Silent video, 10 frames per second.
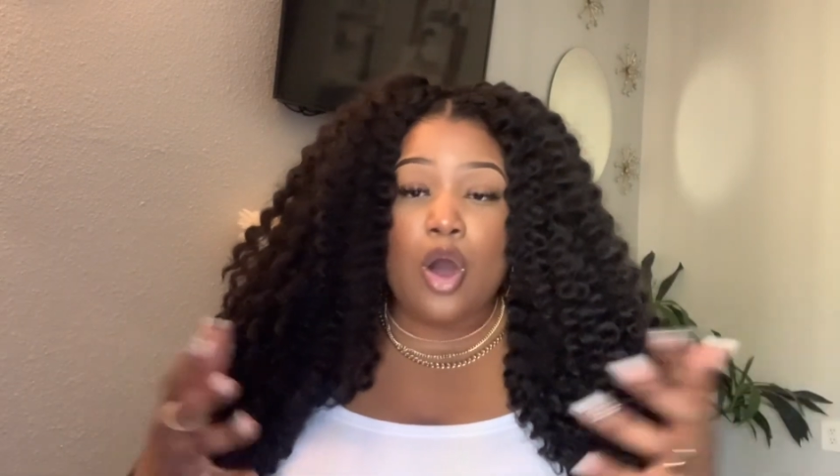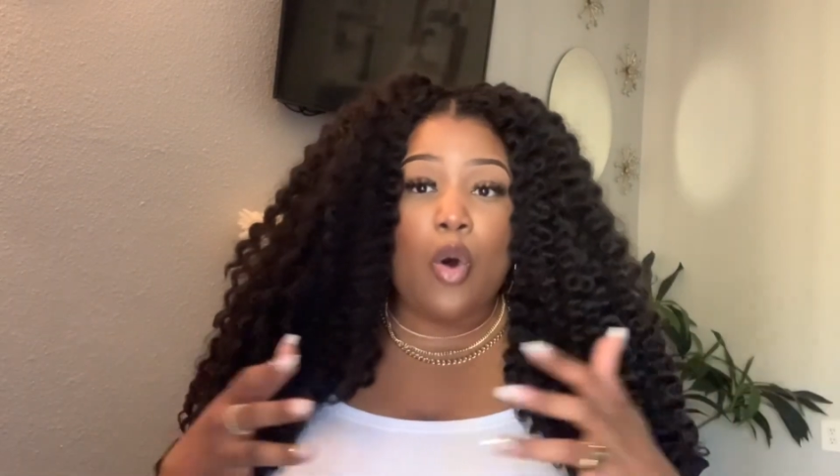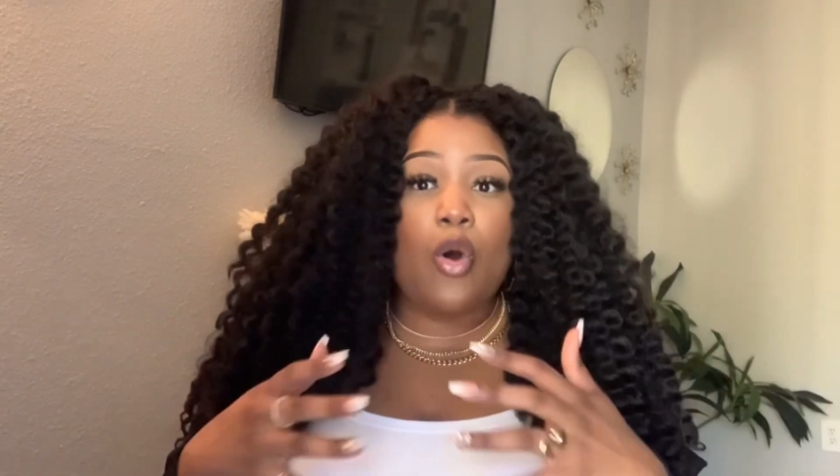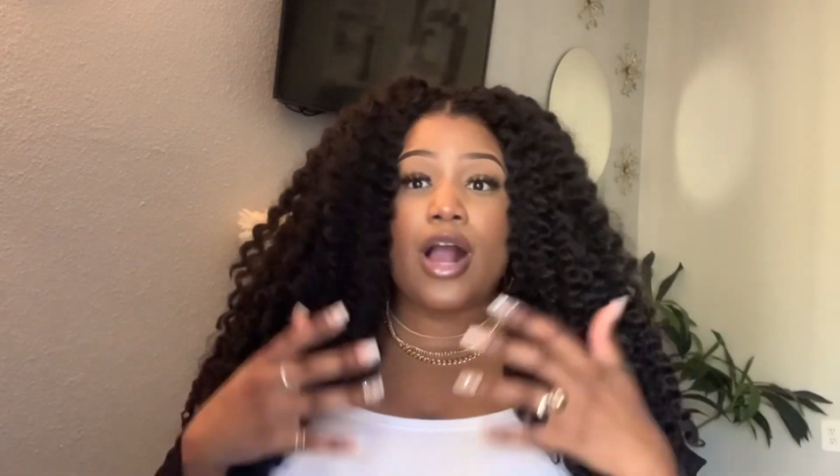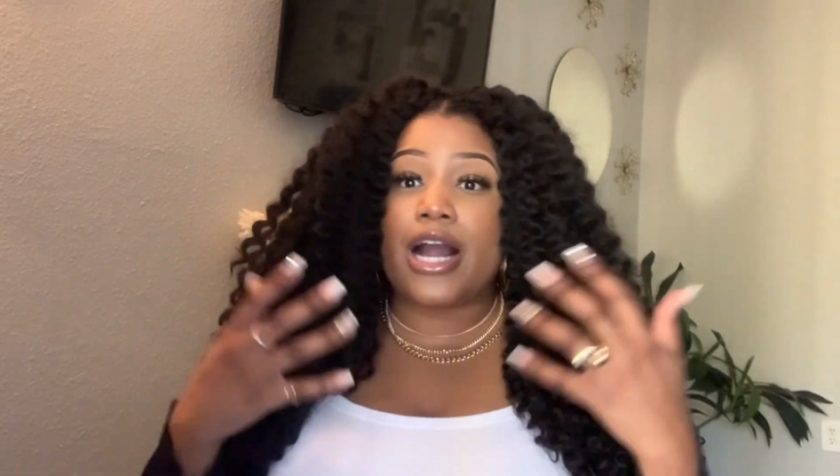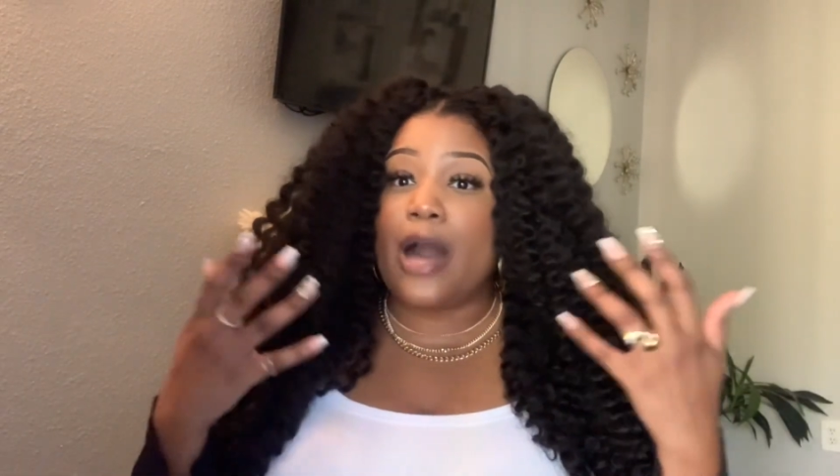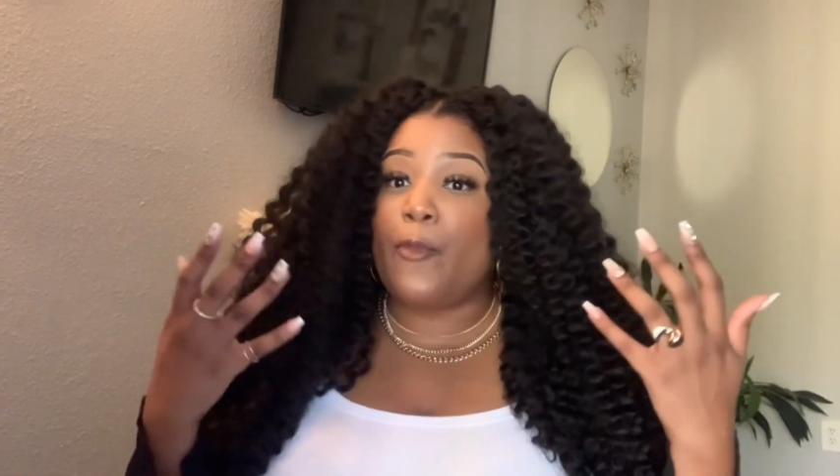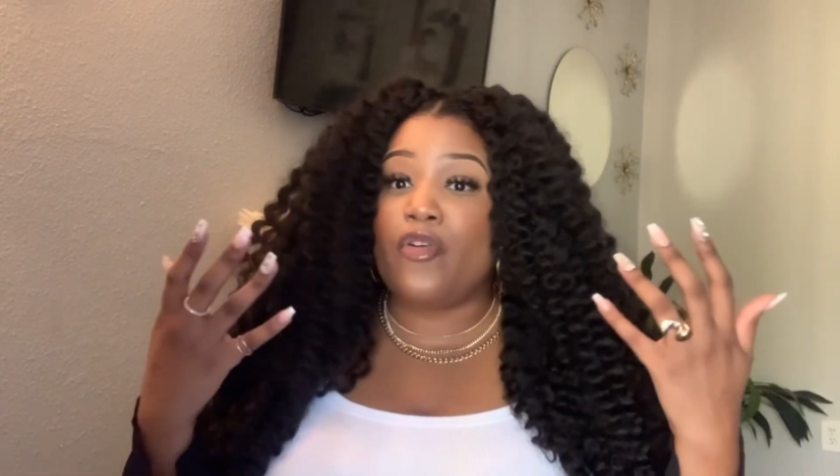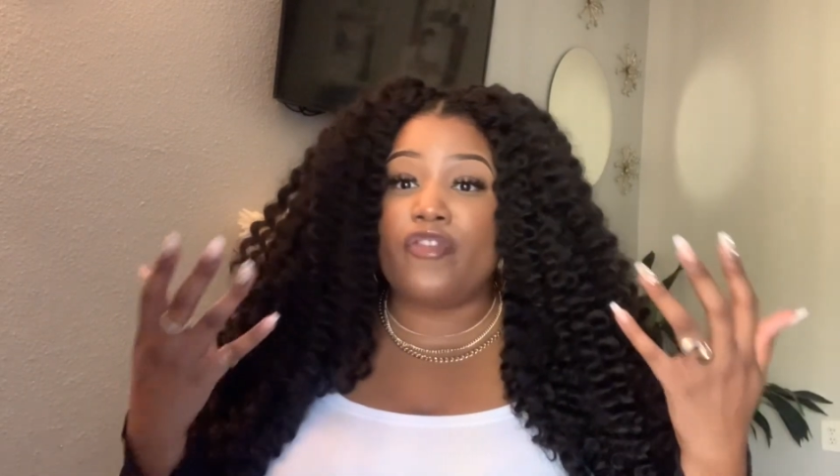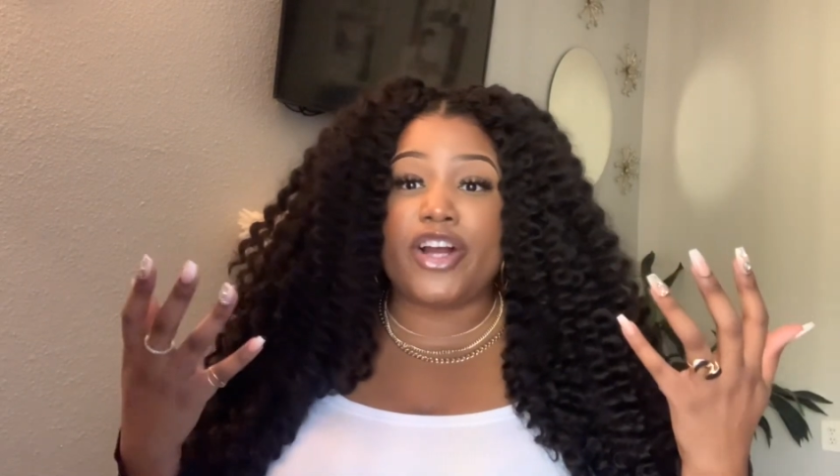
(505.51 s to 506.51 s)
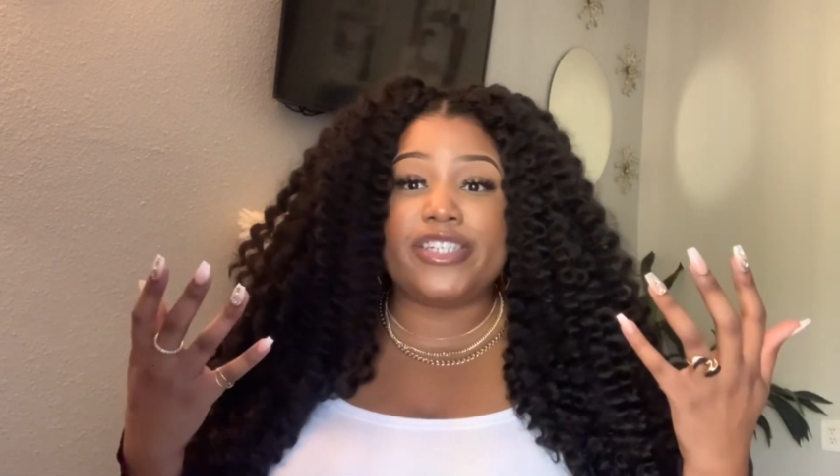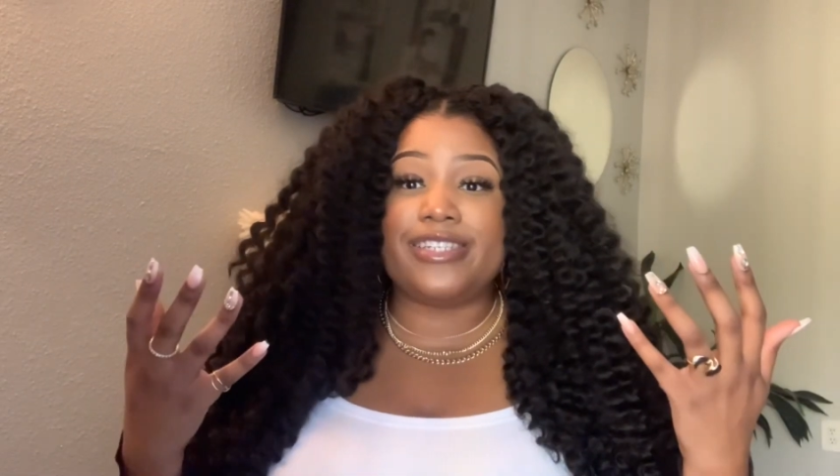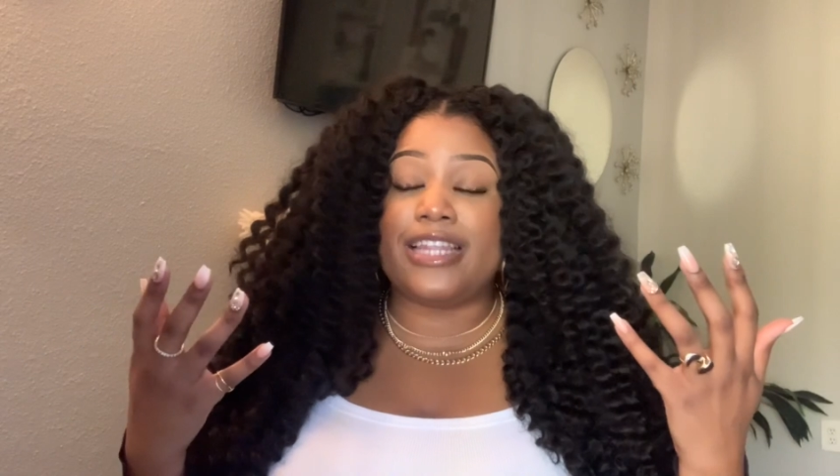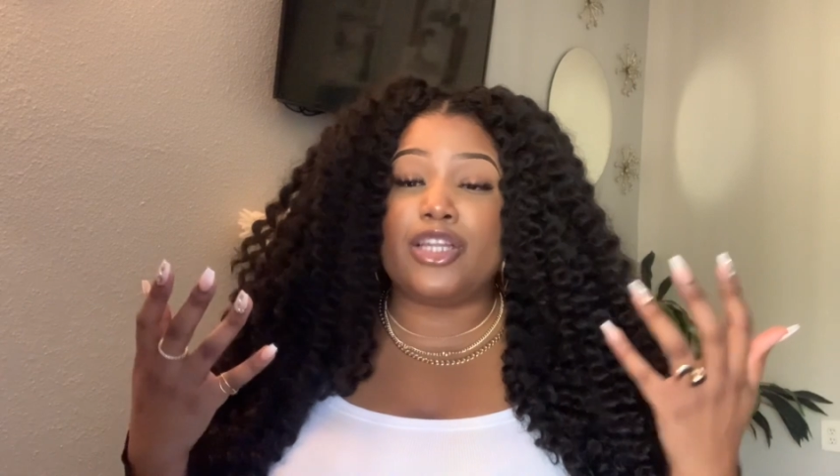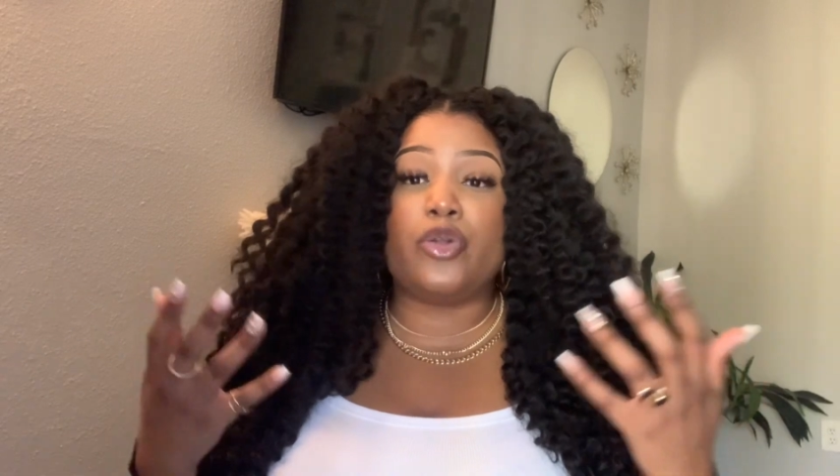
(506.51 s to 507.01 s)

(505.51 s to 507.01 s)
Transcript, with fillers: or a couple verses that the